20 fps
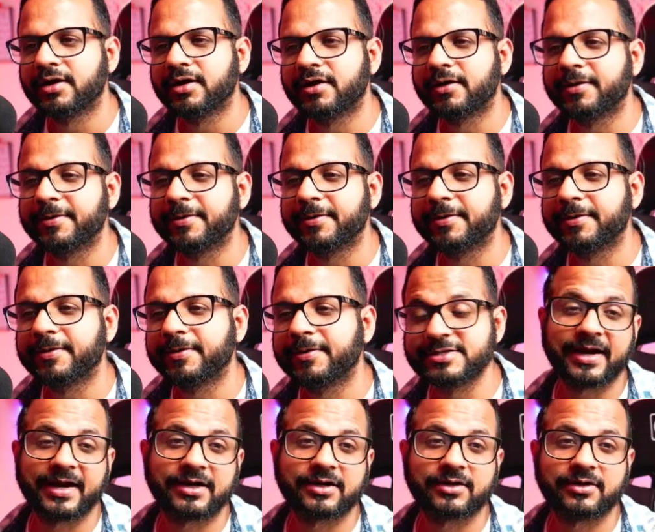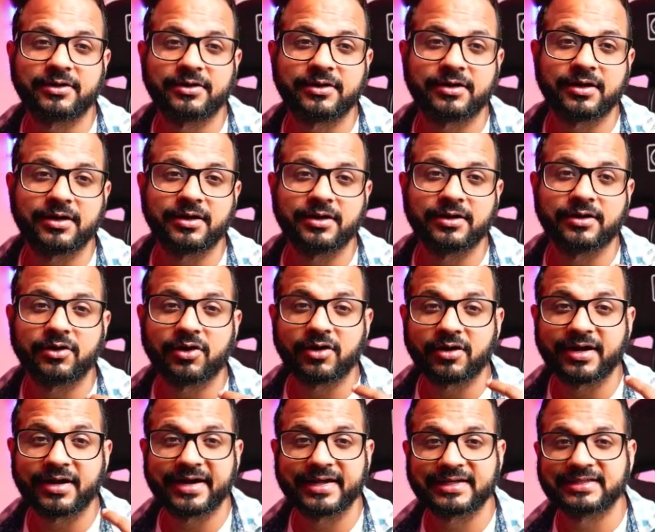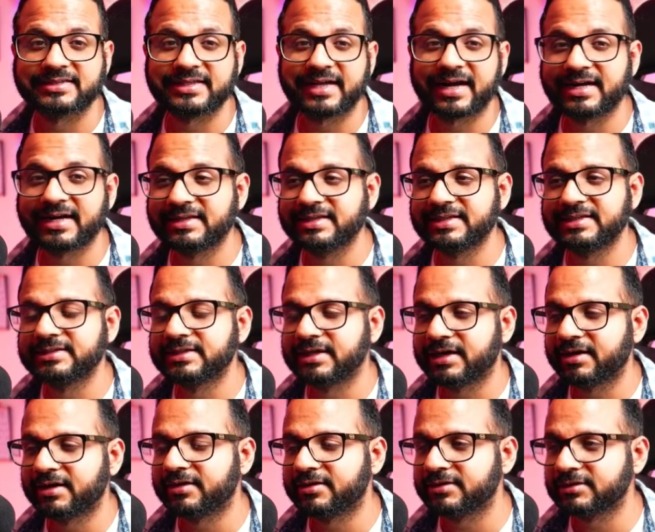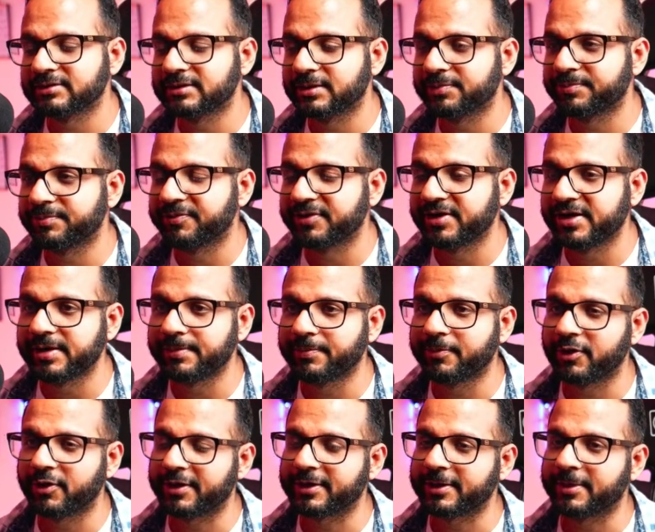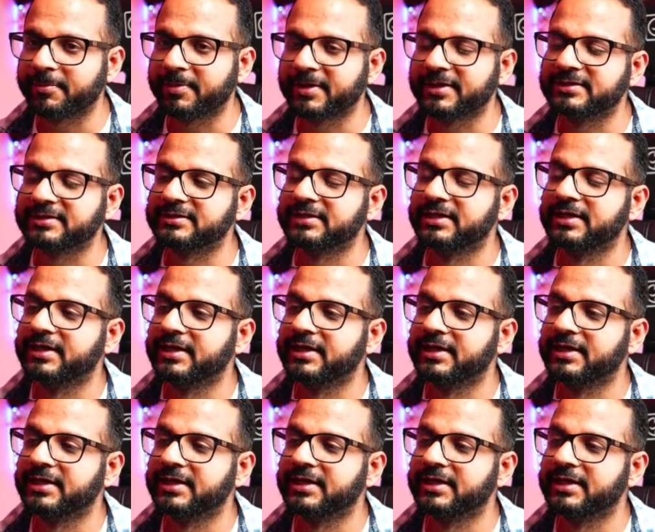inspect, Docker exec, these are some really important commands.